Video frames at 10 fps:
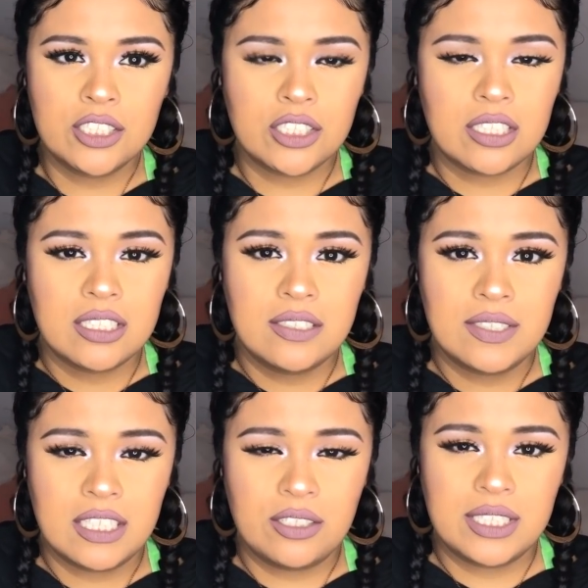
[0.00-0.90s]
So this
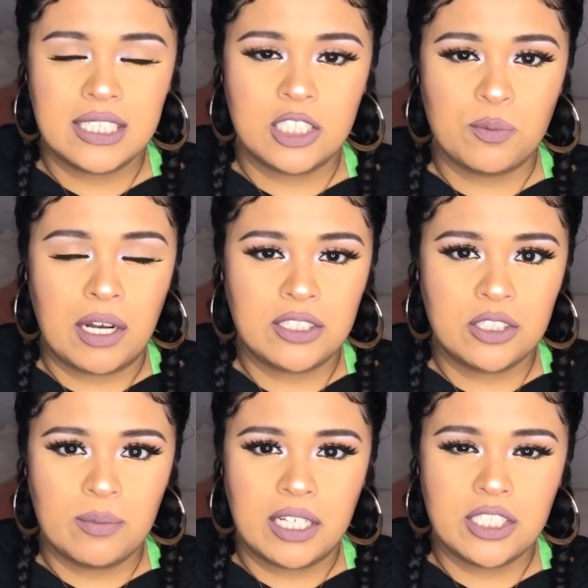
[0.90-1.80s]
video isn't
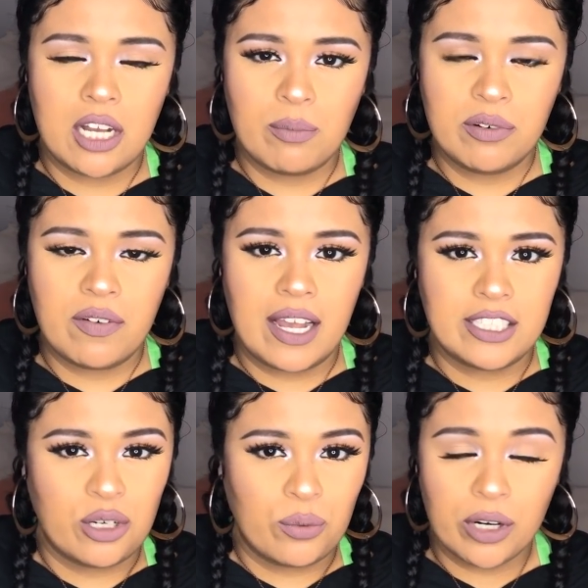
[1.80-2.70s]
sponsored by Shopify.
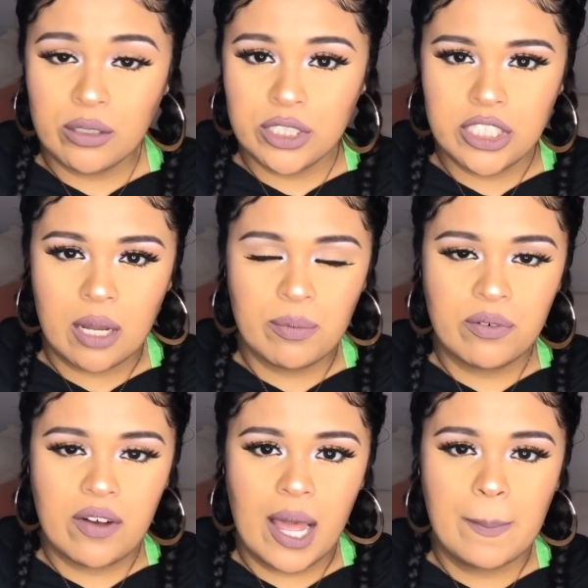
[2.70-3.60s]
I don't work with
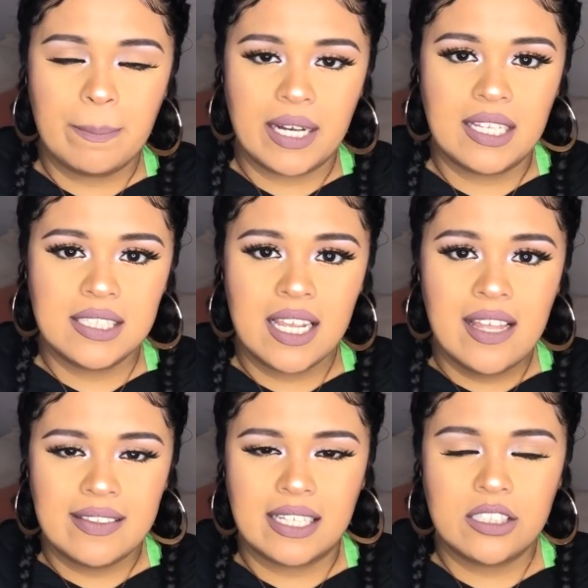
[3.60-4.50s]
Shopify, but
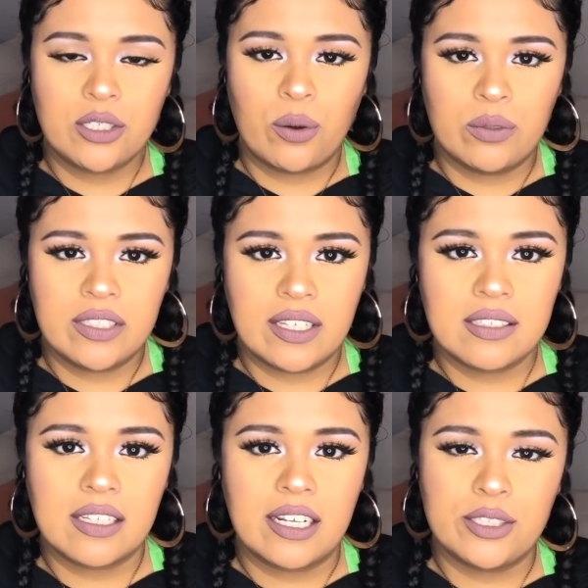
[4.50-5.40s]
that's the only
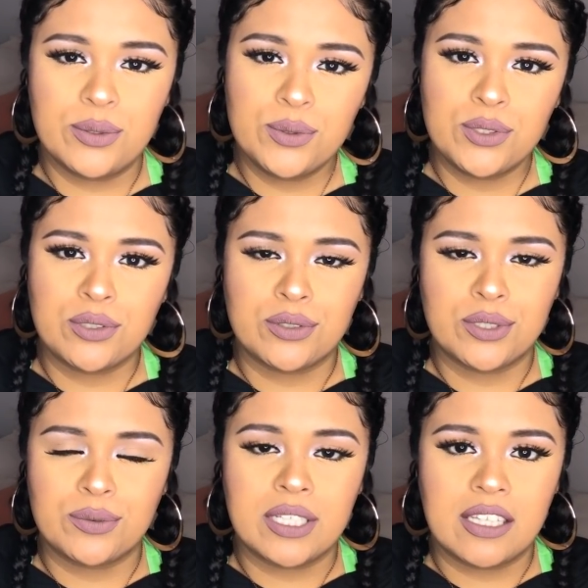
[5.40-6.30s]
thing that I use, so
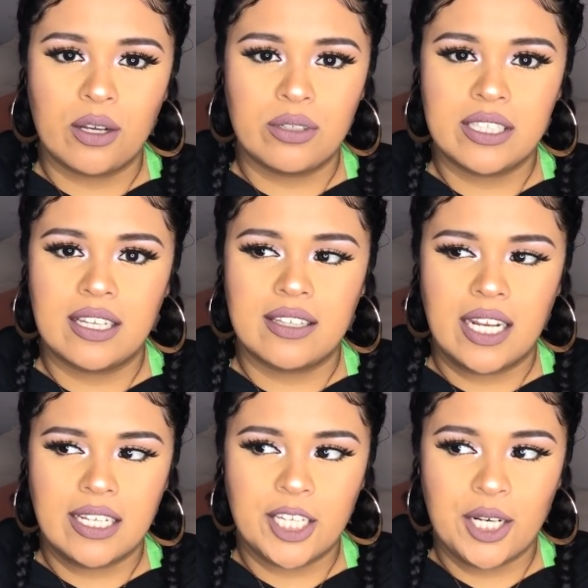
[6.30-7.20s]
it's really the only thing
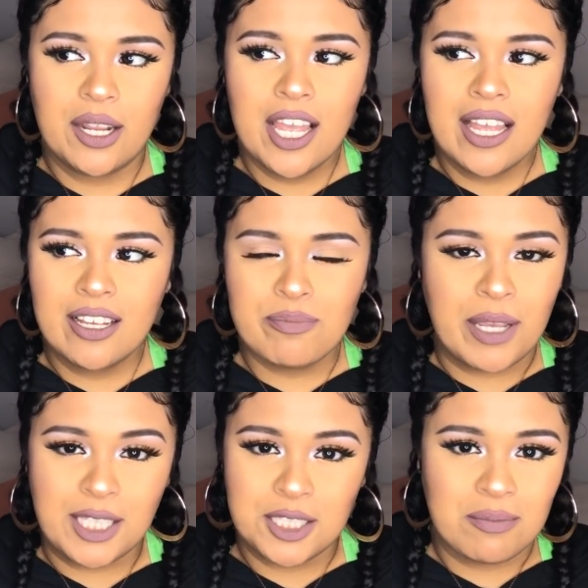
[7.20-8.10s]
that I can
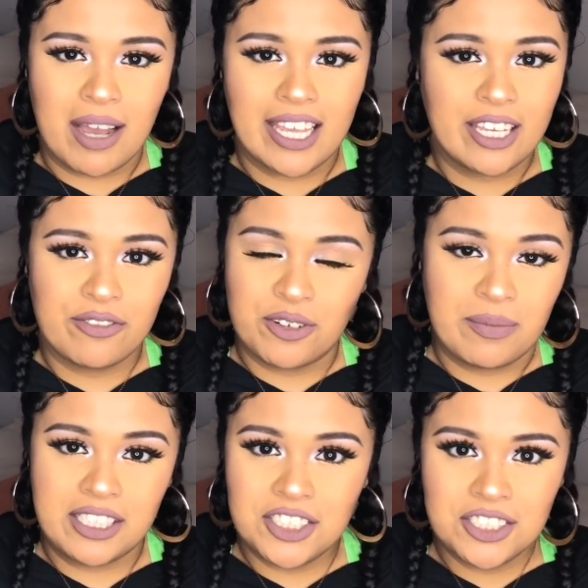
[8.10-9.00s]
base my
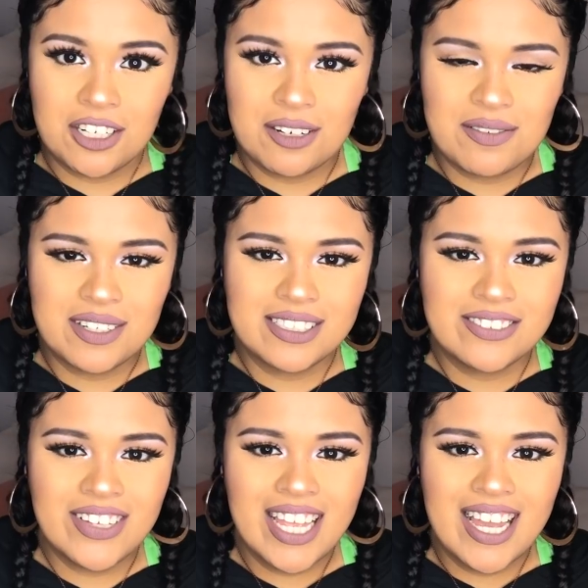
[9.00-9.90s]
information off
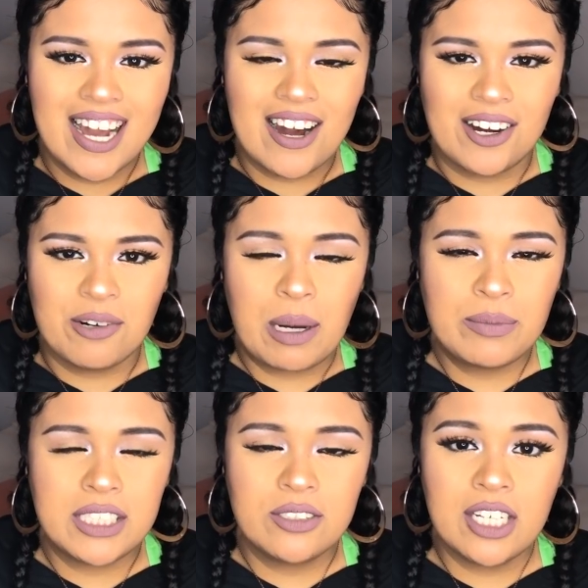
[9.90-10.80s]
of.
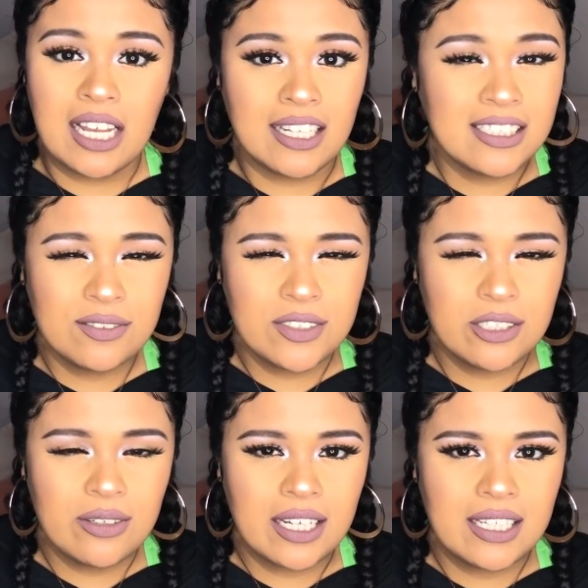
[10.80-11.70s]
I'm still kind of
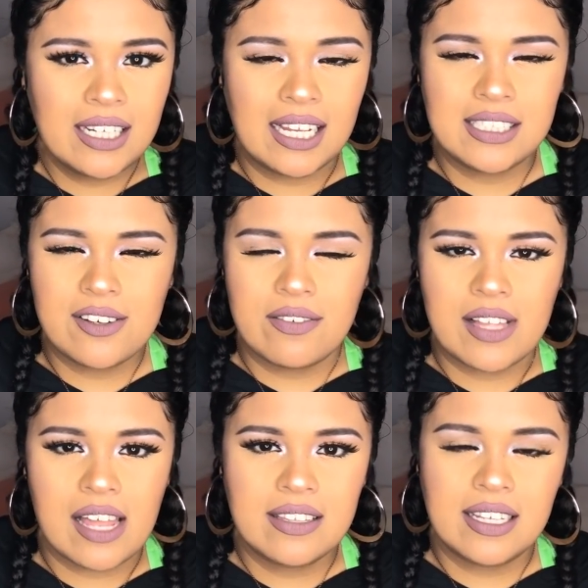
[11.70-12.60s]
new at it. I still have
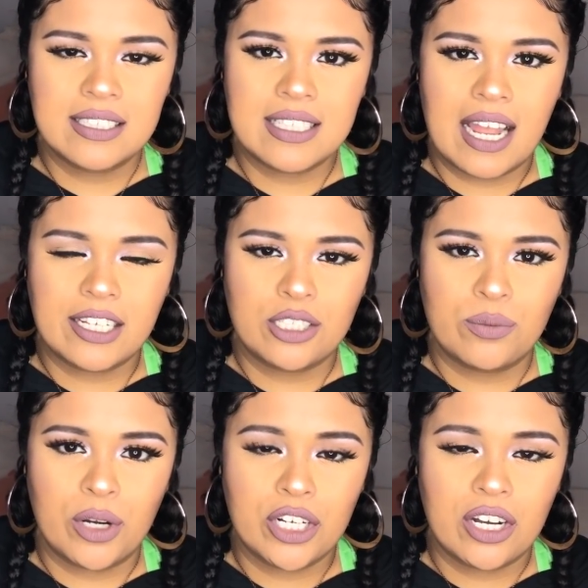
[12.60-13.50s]
a lot of things that I
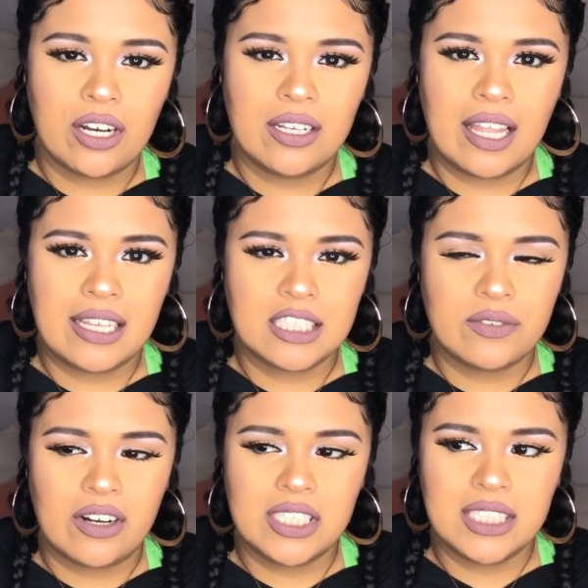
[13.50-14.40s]
could work on, like
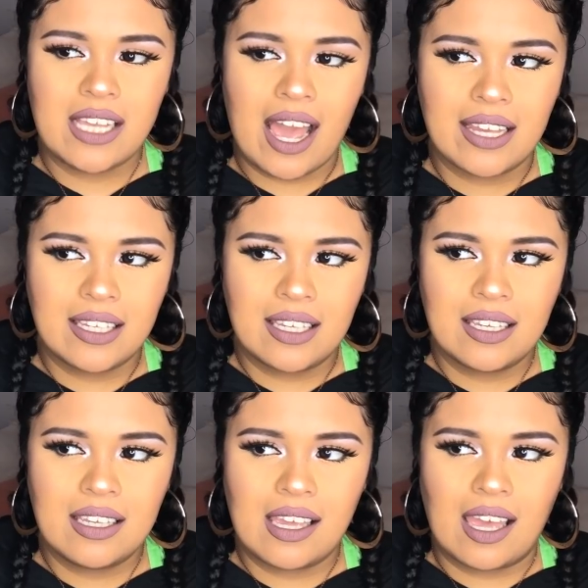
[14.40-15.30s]
as far as
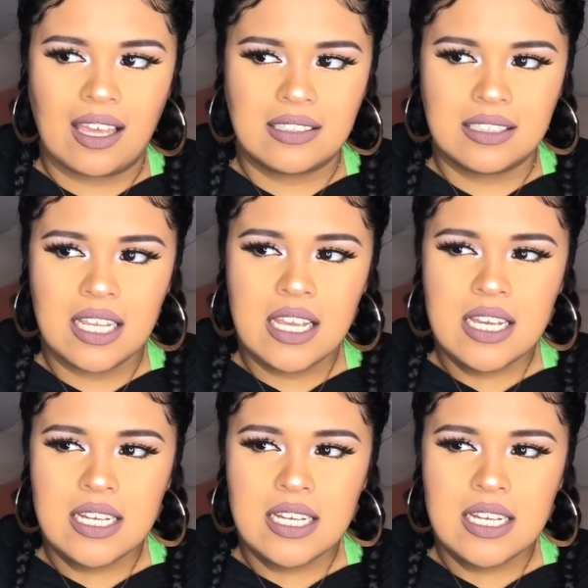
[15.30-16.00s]
tagging and